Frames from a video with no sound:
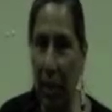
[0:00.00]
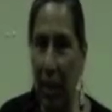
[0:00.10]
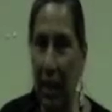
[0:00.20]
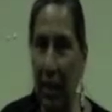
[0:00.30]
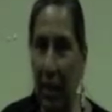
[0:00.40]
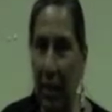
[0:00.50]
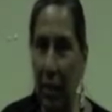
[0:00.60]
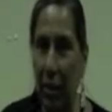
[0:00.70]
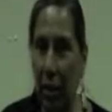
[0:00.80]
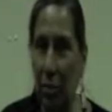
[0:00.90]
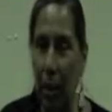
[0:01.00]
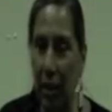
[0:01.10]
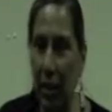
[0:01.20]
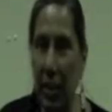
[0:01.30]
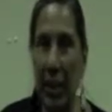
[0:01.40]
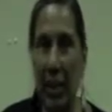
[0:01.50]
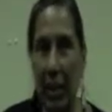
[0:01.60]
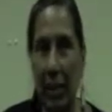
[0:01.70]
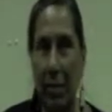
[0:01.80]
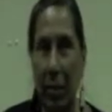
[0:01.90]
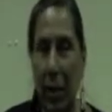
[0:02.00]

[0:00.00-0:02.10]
And those particulates